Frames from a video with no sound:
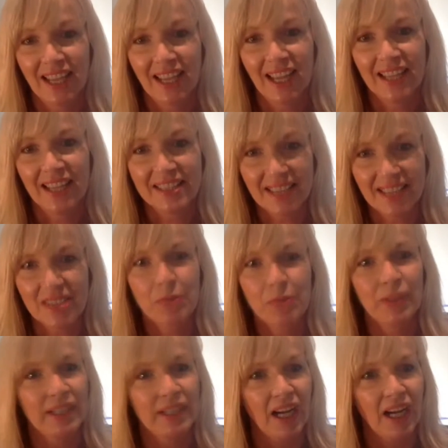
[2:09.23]
And
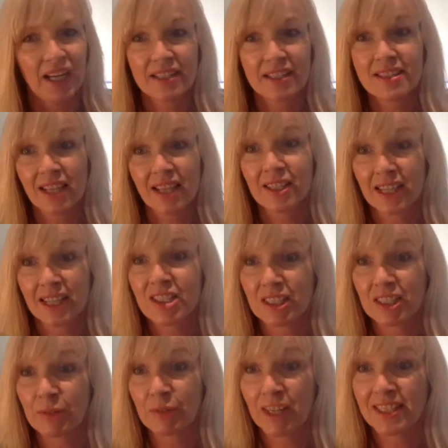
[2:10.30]
that's when I started
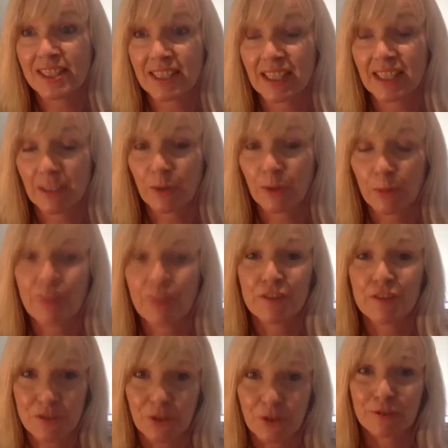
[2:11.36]
actually writing, and I wrote my
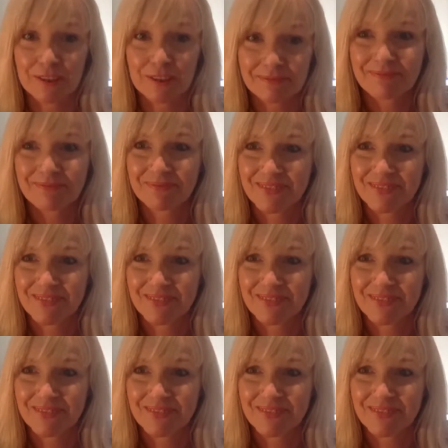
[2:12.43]
first novel.